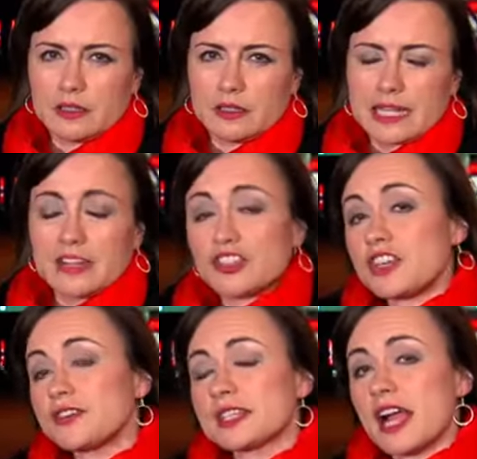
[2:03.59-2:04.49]
Now,
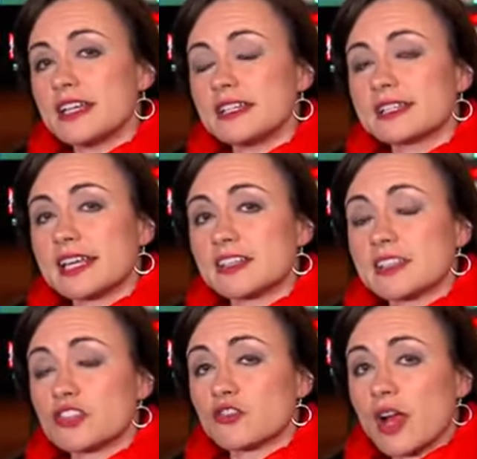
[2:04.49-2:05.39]
Chief Synan says
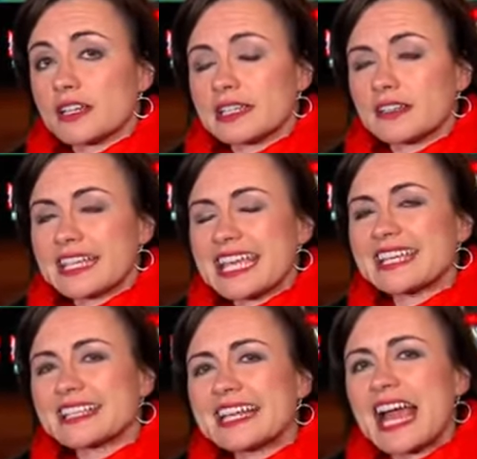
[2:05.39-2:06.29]
the drug dealing
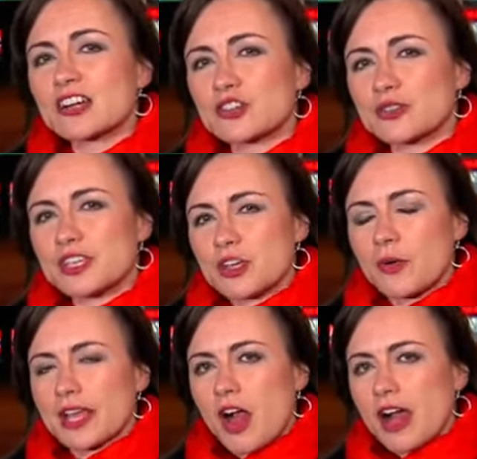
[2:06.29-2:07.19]
isn't actually
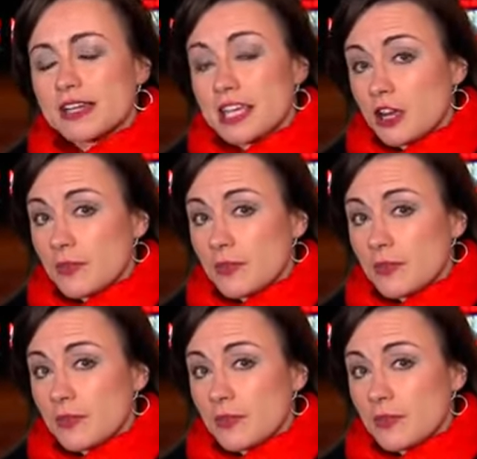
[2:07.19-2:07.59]
going on here,